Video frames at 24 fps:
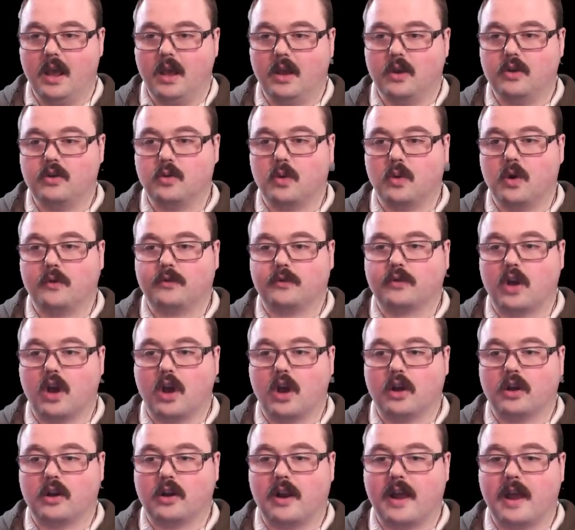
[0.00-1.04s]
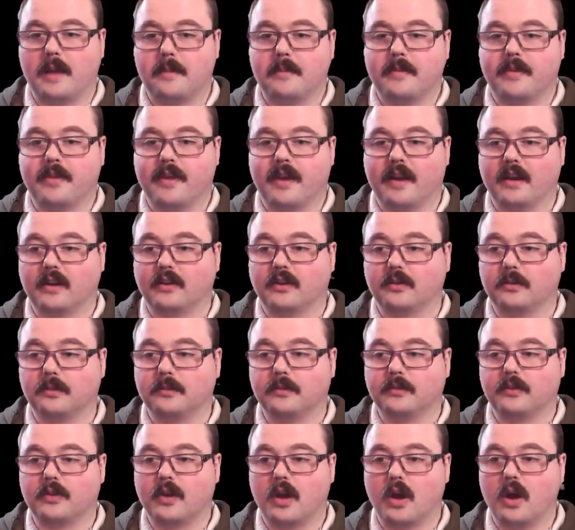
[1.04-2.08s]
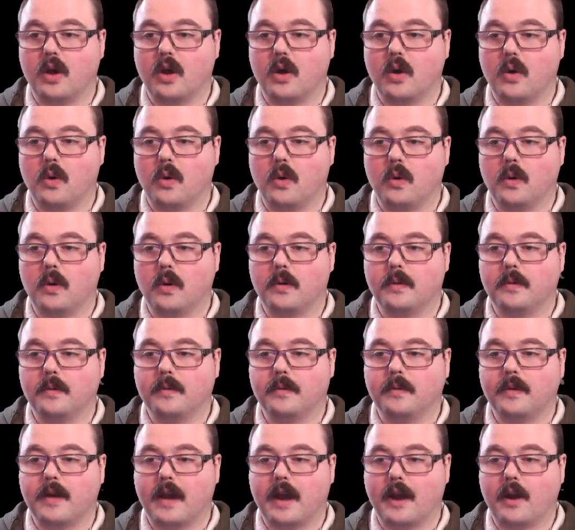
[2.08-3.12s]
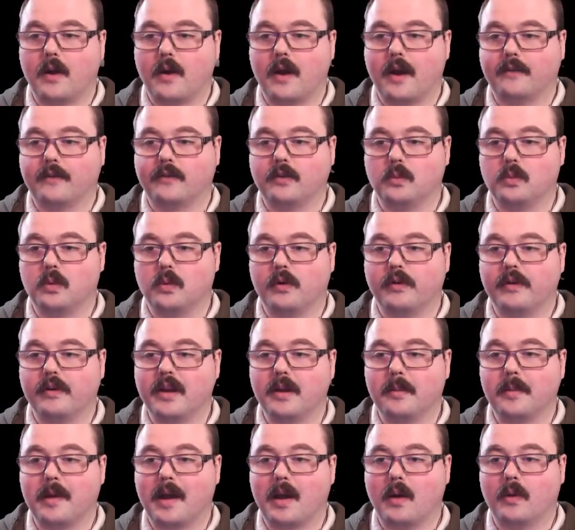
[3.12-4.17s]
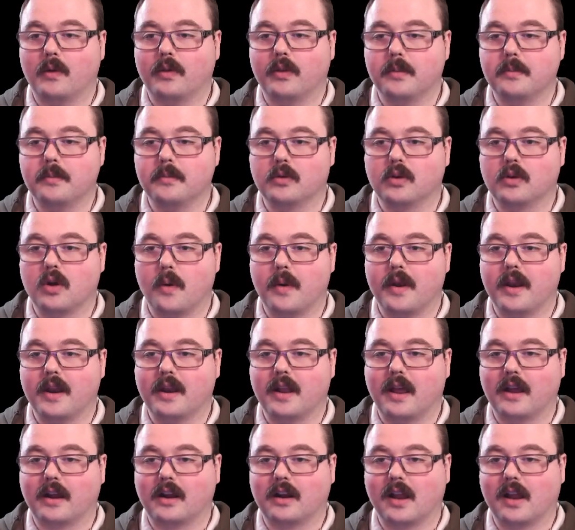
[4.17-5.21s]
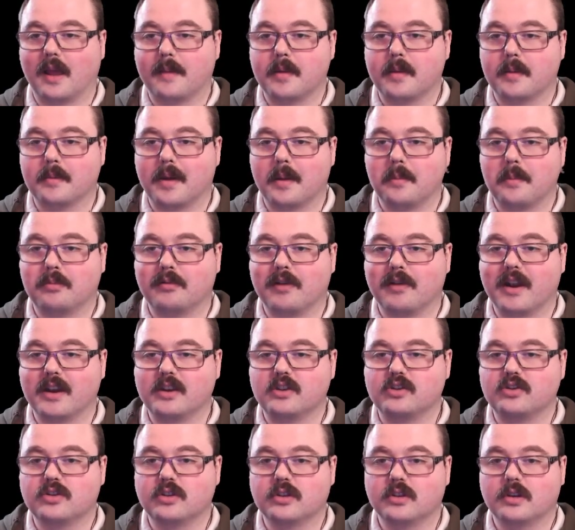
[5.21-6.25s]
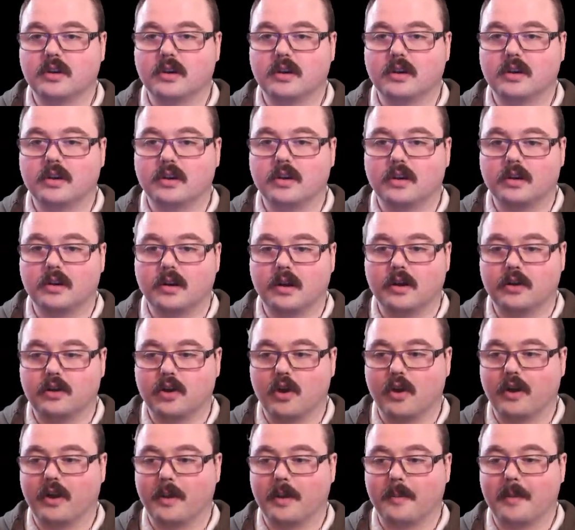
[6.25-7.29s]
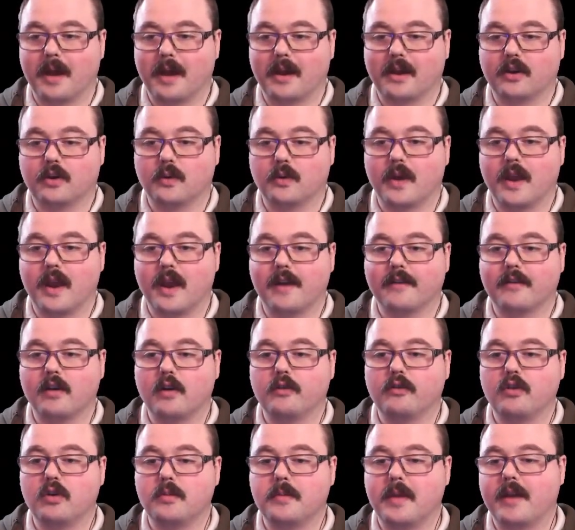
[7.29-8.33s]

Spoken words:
Dwarves can't claim things, so I don't have to worry about them going and like claiming my bridge and turning it back into a hero room.